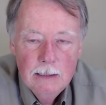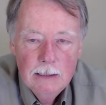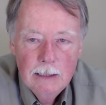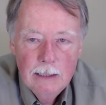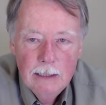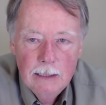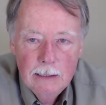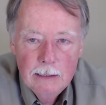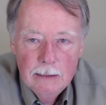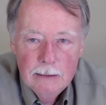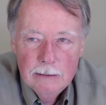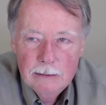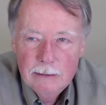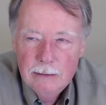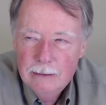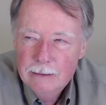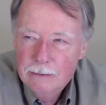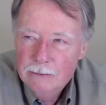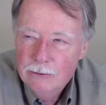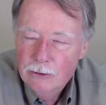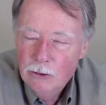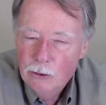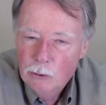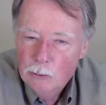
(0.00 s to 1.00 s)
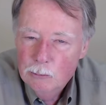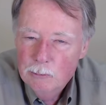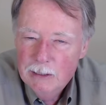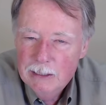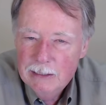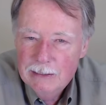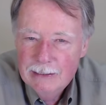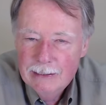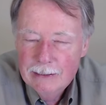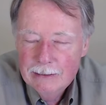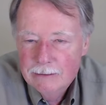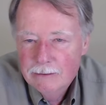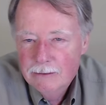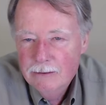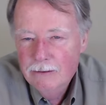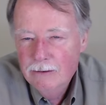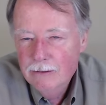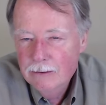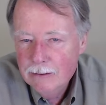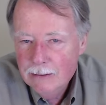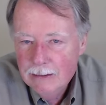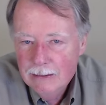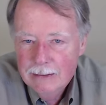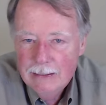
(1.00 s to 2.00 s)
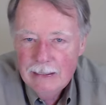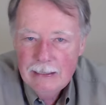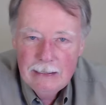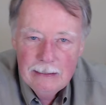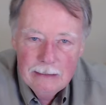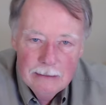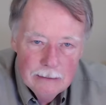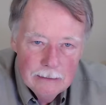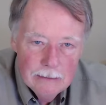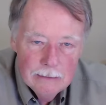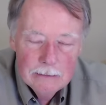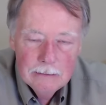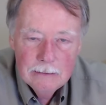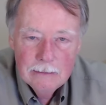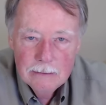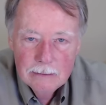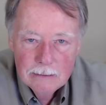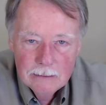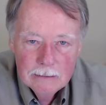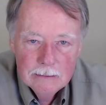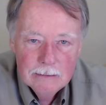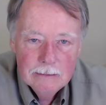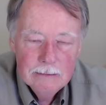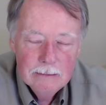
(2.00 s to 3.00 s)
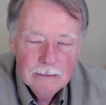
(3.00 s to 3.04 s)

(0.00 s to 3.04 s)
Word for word: Uh, they told me that you can heat it and it